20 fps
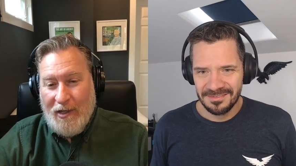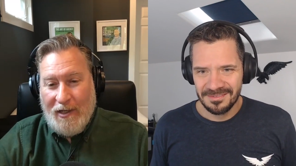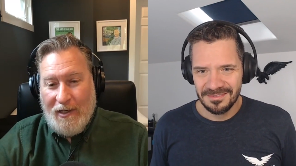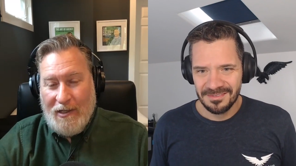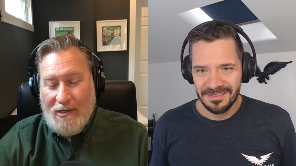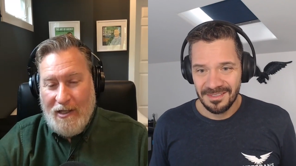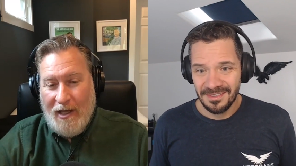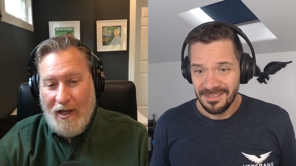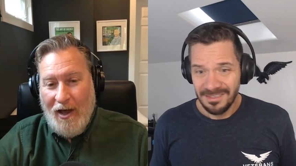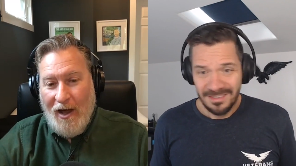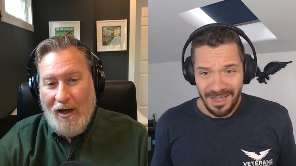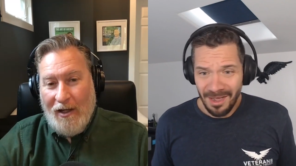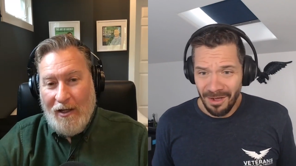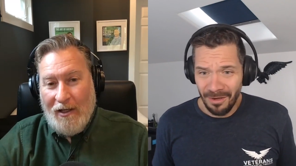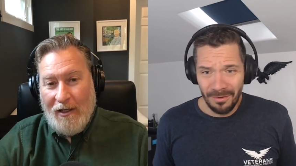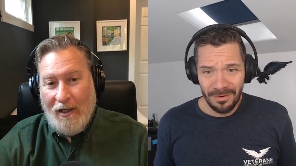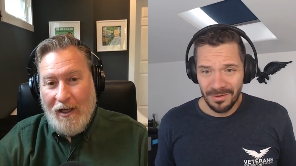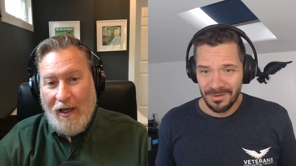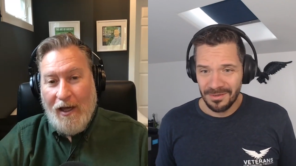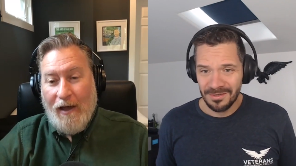Speaker 1: because they
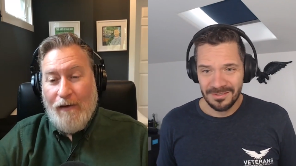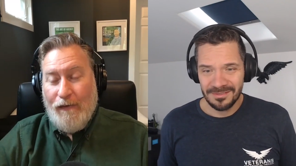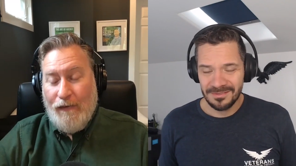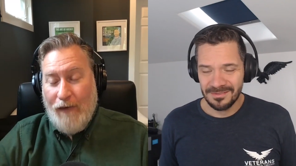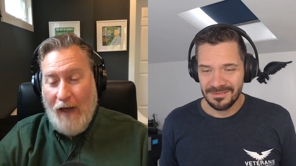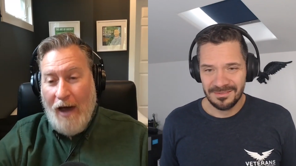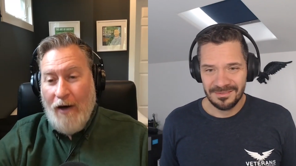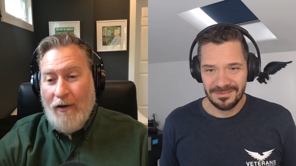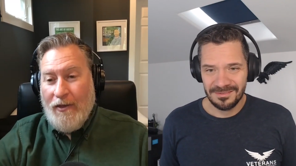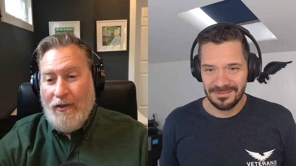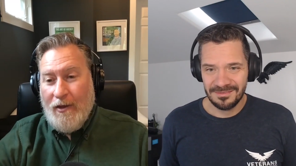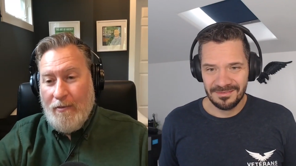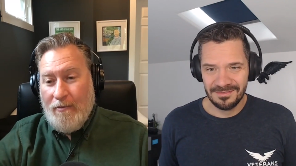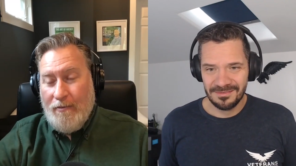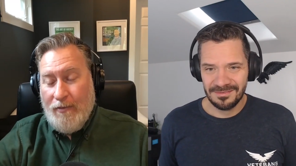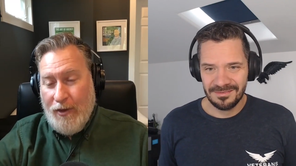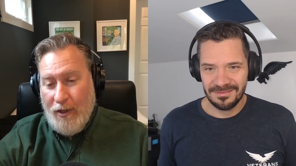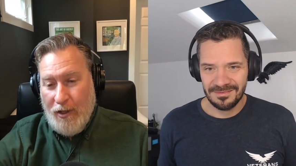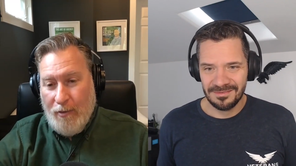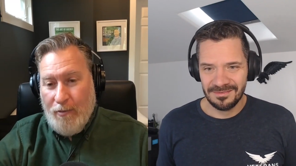all oh. found
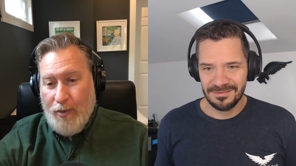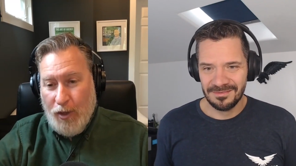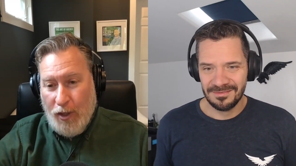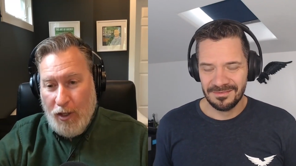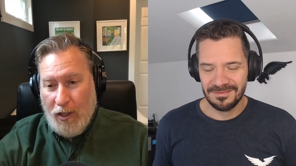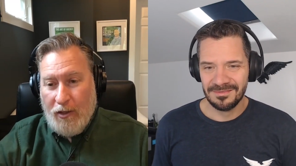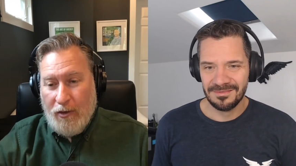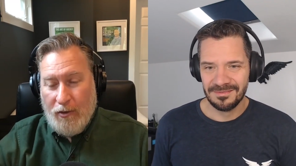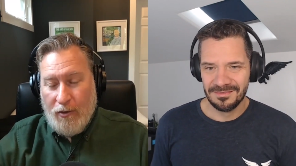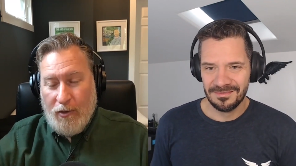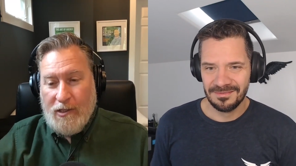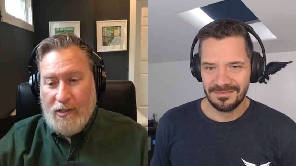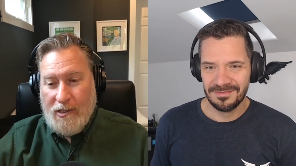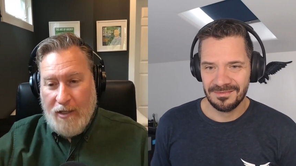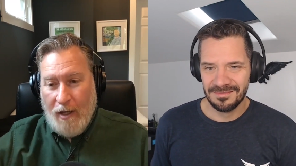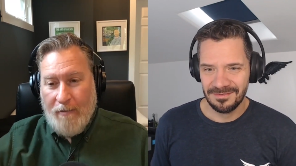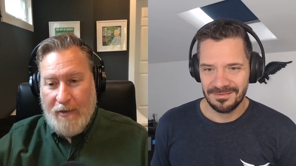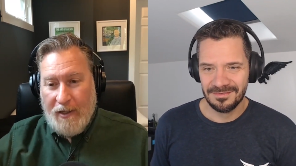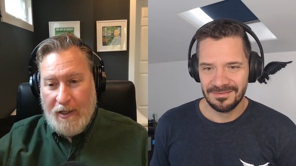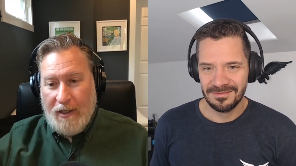the the book or
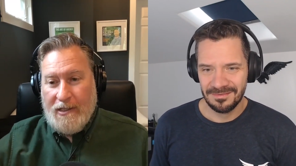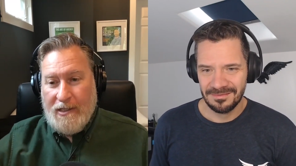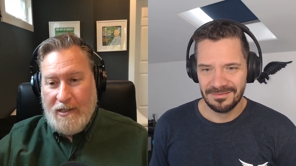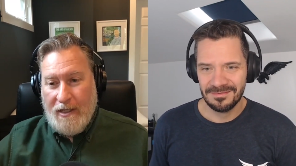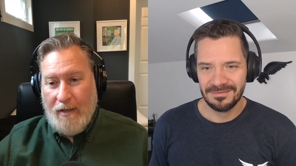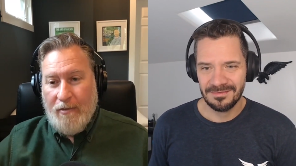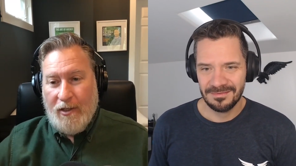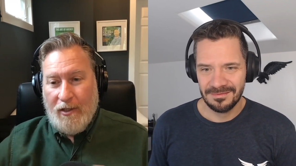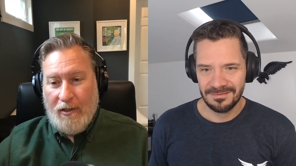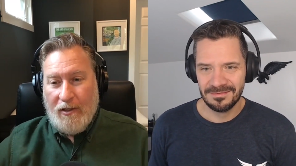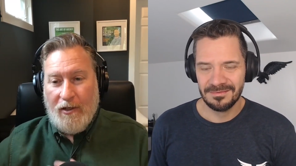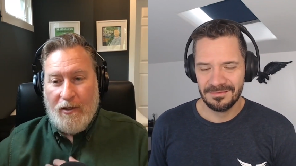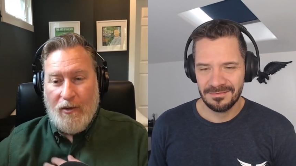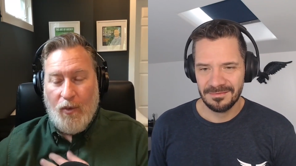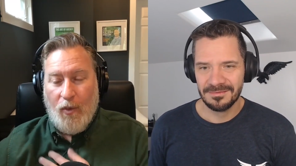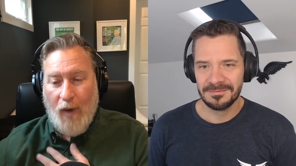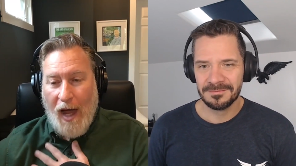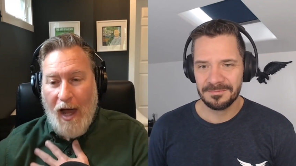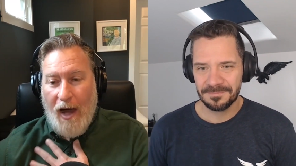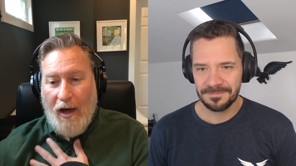something
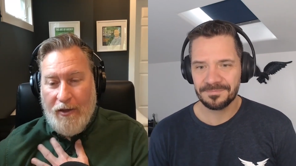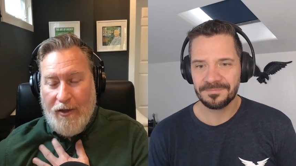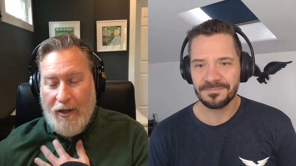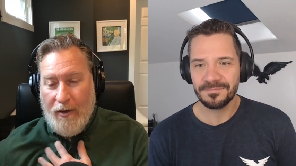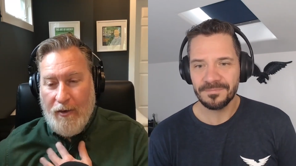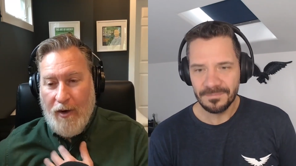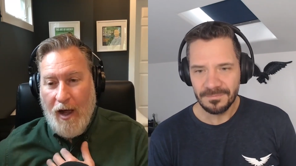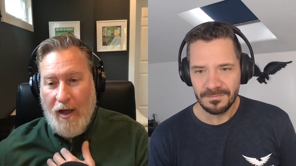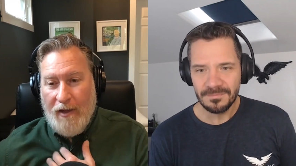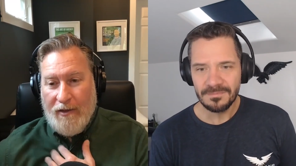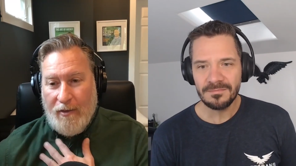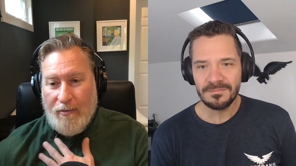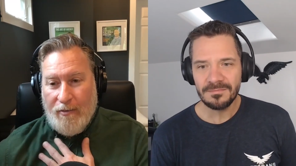similar while they were on